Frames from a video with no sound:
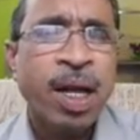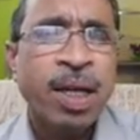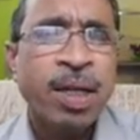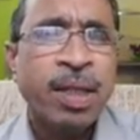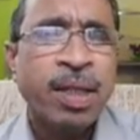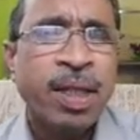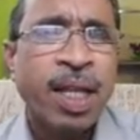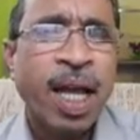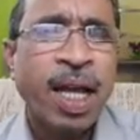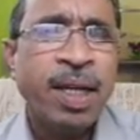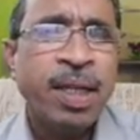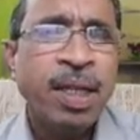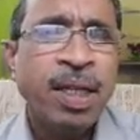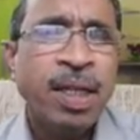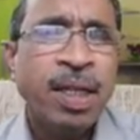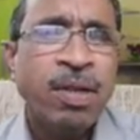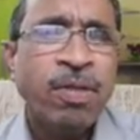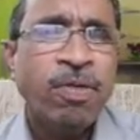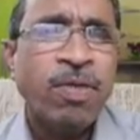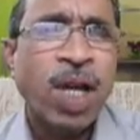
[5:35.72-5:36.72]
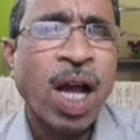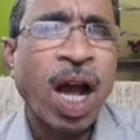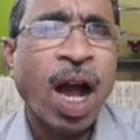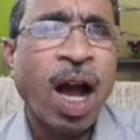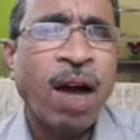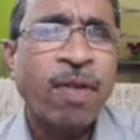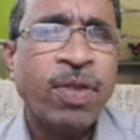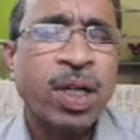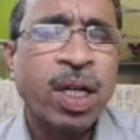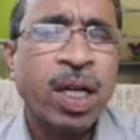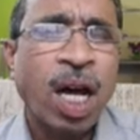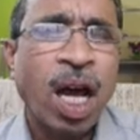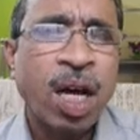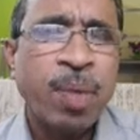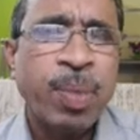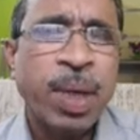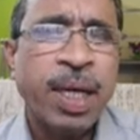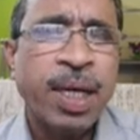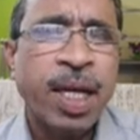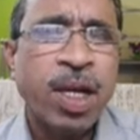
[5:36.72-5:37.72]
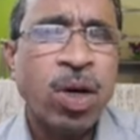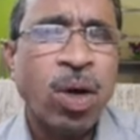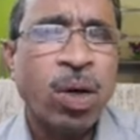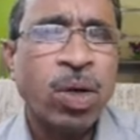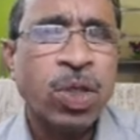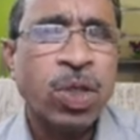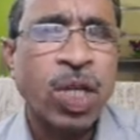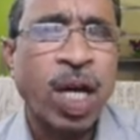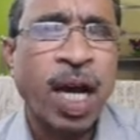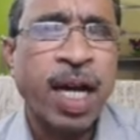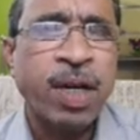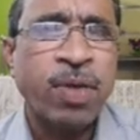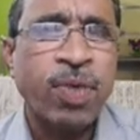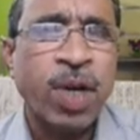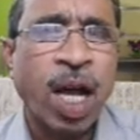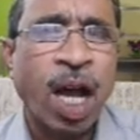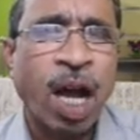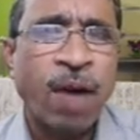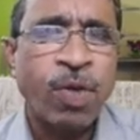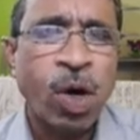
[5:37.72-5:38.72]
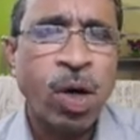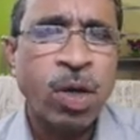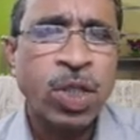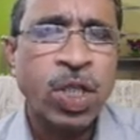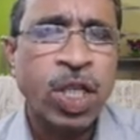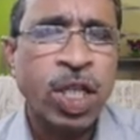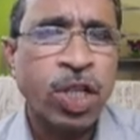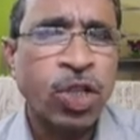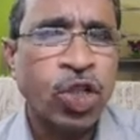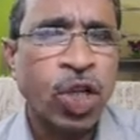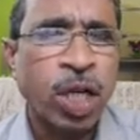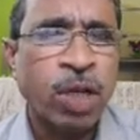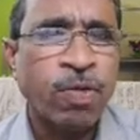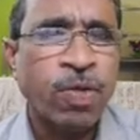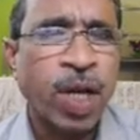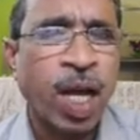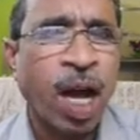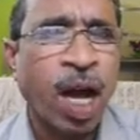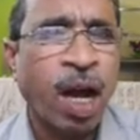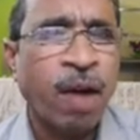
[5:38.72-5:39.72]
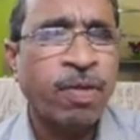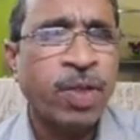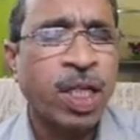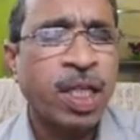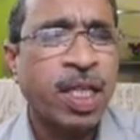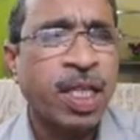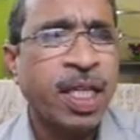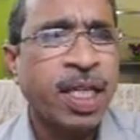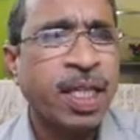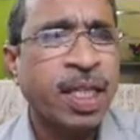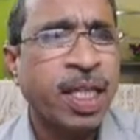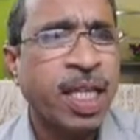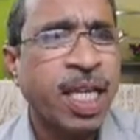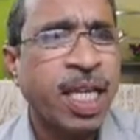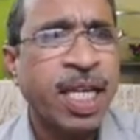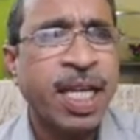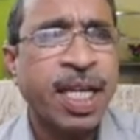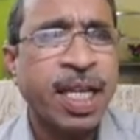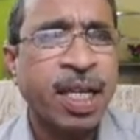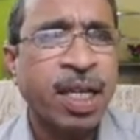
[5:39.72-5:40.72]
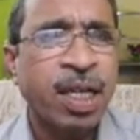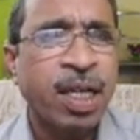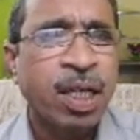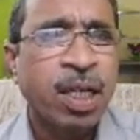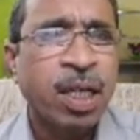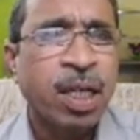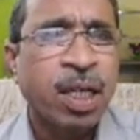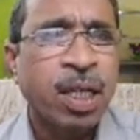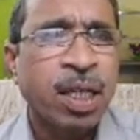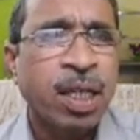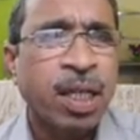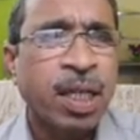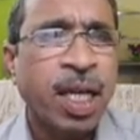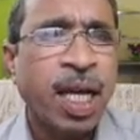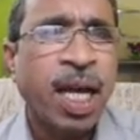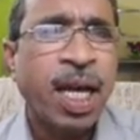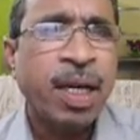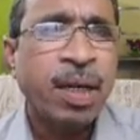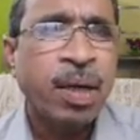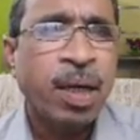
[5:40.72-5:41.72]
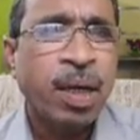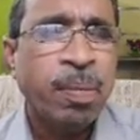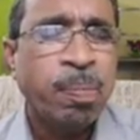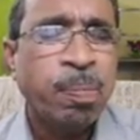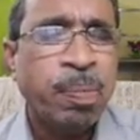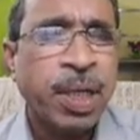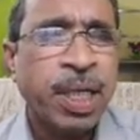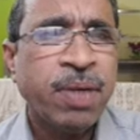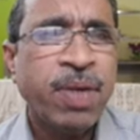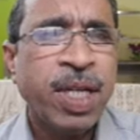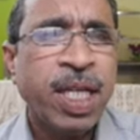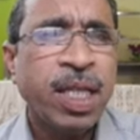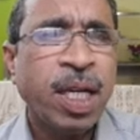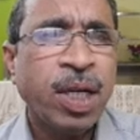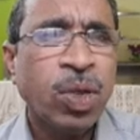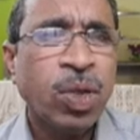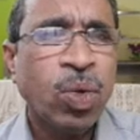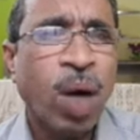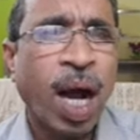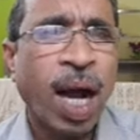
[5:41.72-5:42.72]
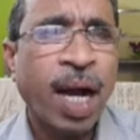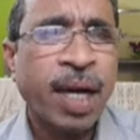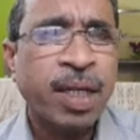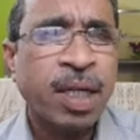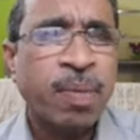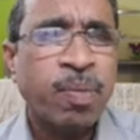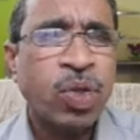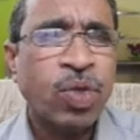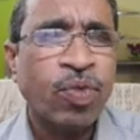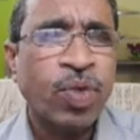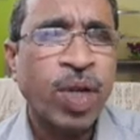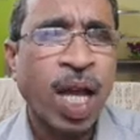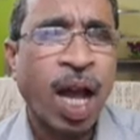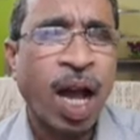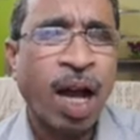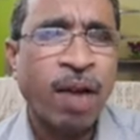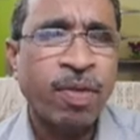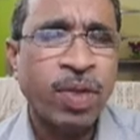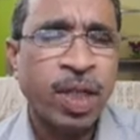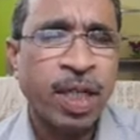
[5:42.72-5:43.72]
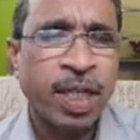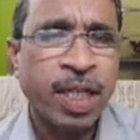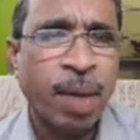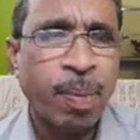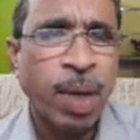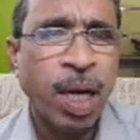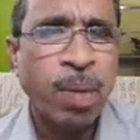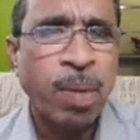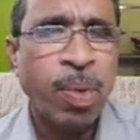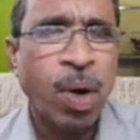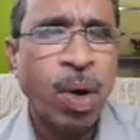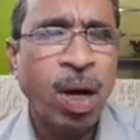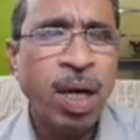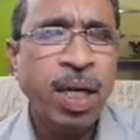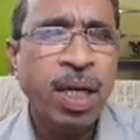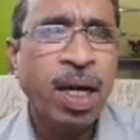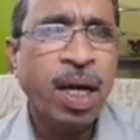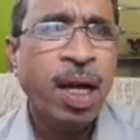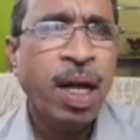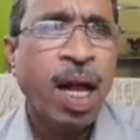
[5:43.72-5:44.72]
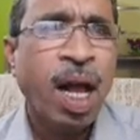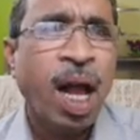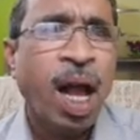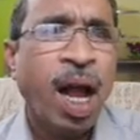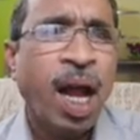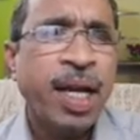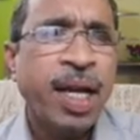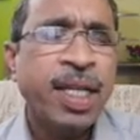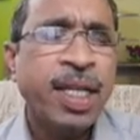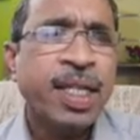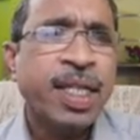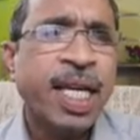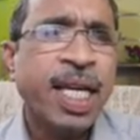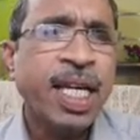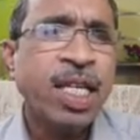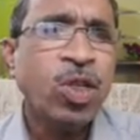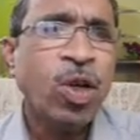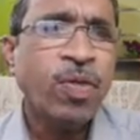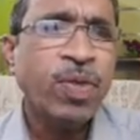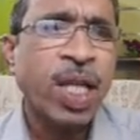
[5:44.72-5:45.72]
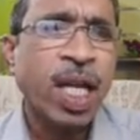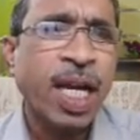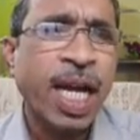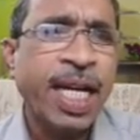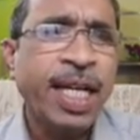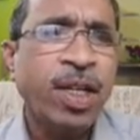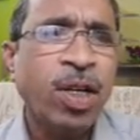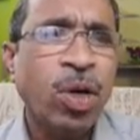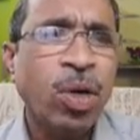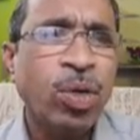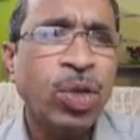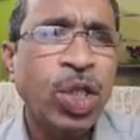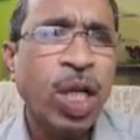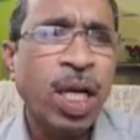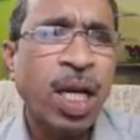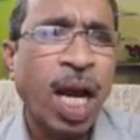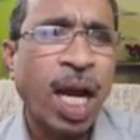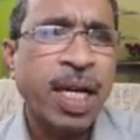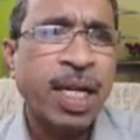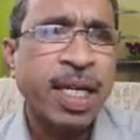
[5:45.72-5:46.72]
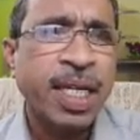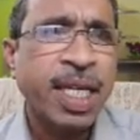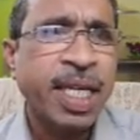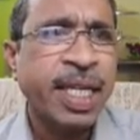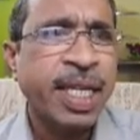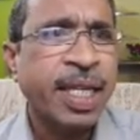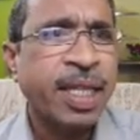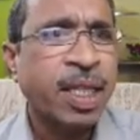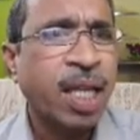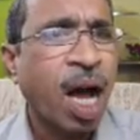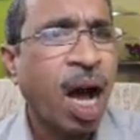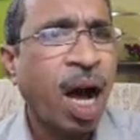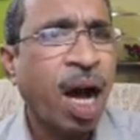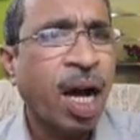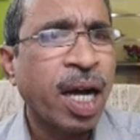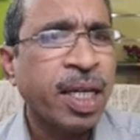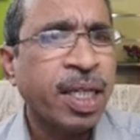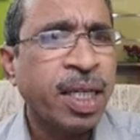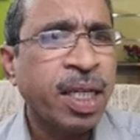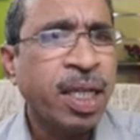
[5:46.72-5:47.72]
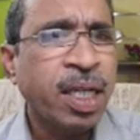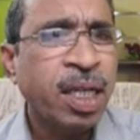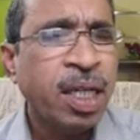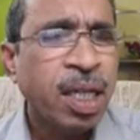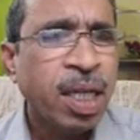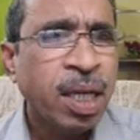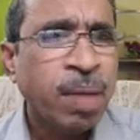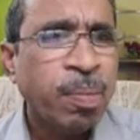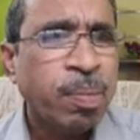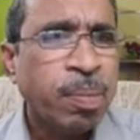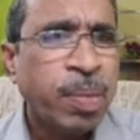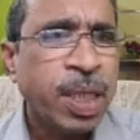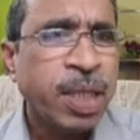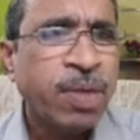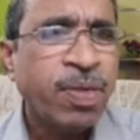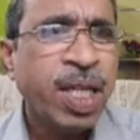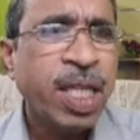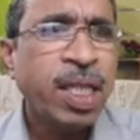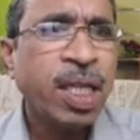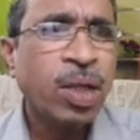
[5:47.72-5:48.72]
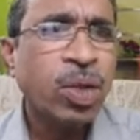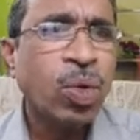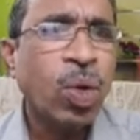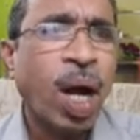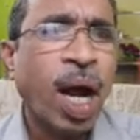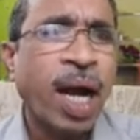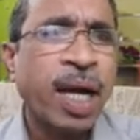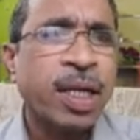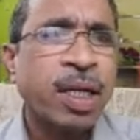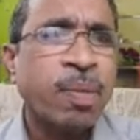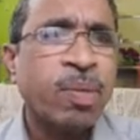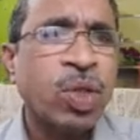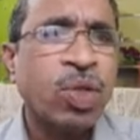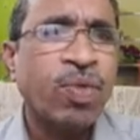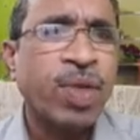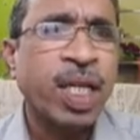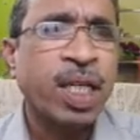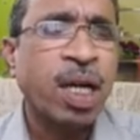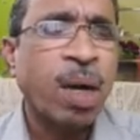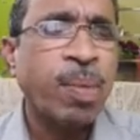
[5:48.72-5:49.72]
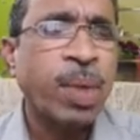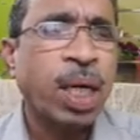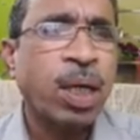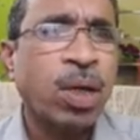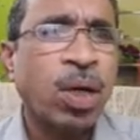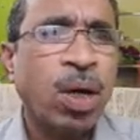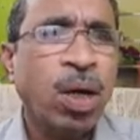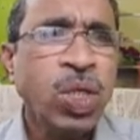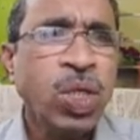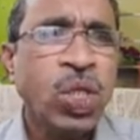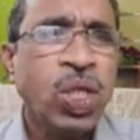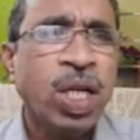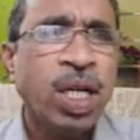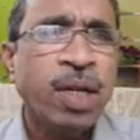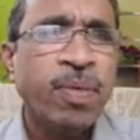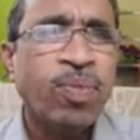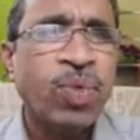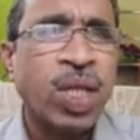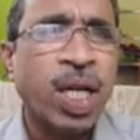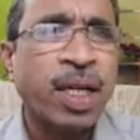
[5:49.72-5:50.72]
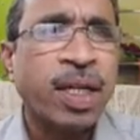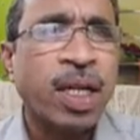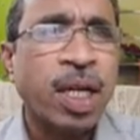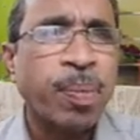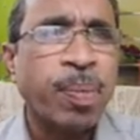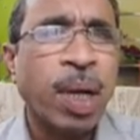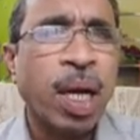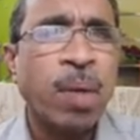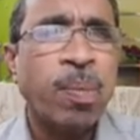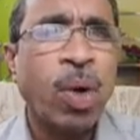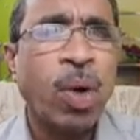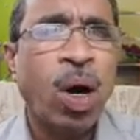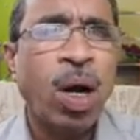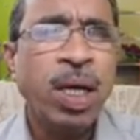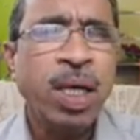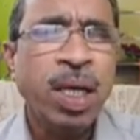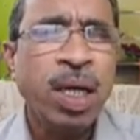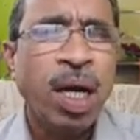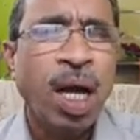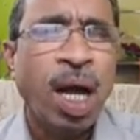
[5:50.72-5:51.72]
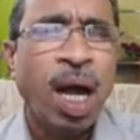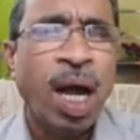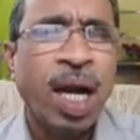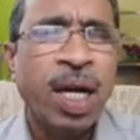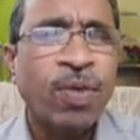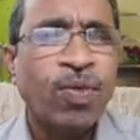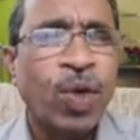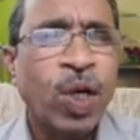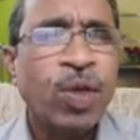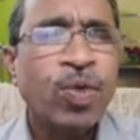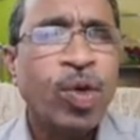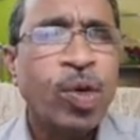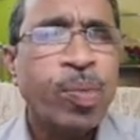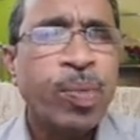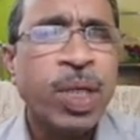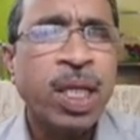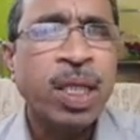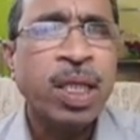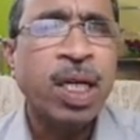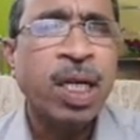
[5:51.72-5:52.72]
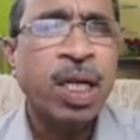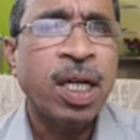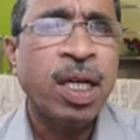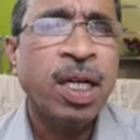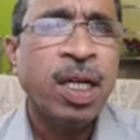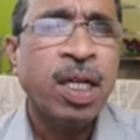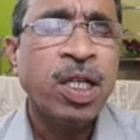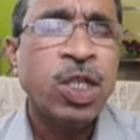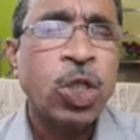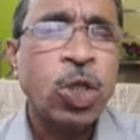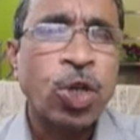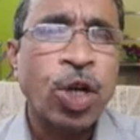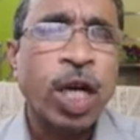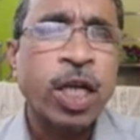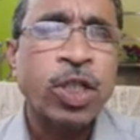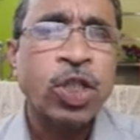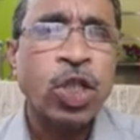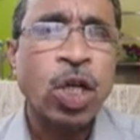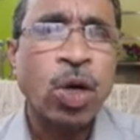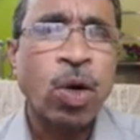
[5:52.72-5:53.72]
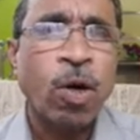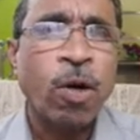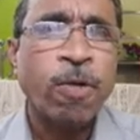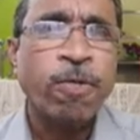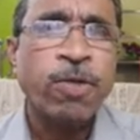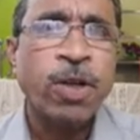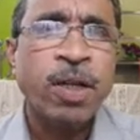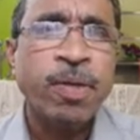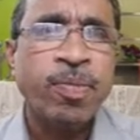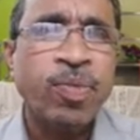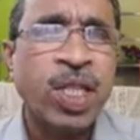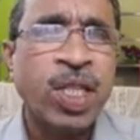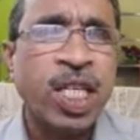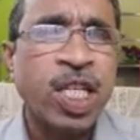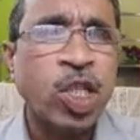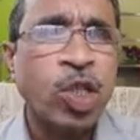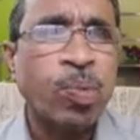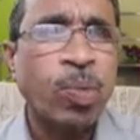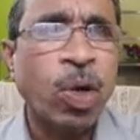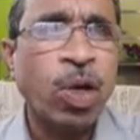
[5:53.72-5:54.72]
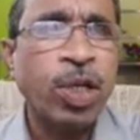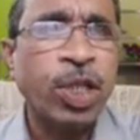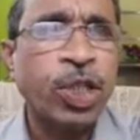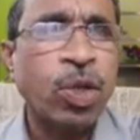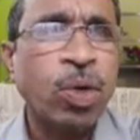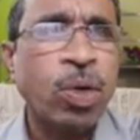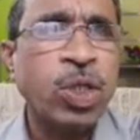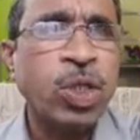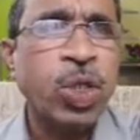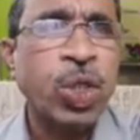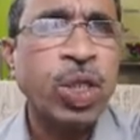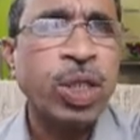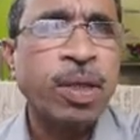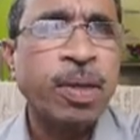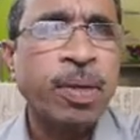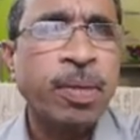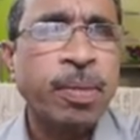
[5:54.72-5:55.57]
Then we have carbon dioxide, we have oxygen, we have ethene. There between the two atoms we have double bond. And in case of the nitrogen and ethane, between the two atoms we come across the triple bond. And what would be the structure of these molecules?